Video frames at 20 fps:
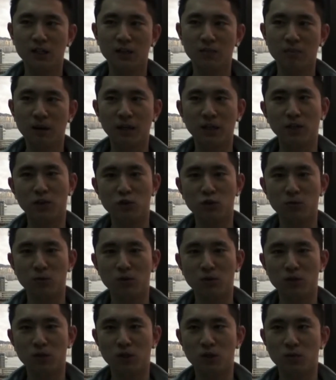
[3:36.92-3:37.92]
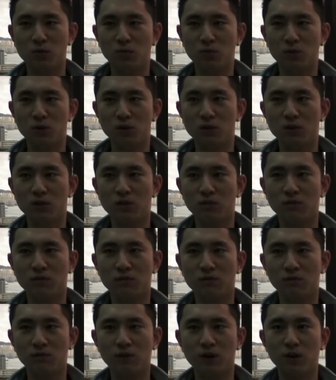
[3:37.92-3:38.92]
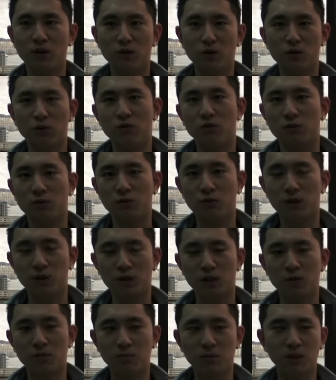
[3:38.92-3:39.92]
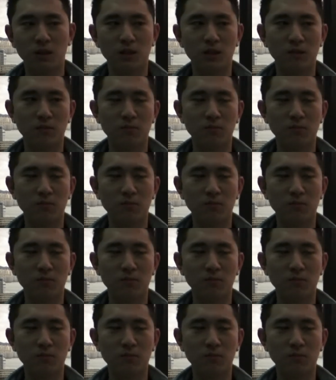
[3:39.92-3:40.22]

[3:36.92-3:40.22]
my contribution was very useful for the company,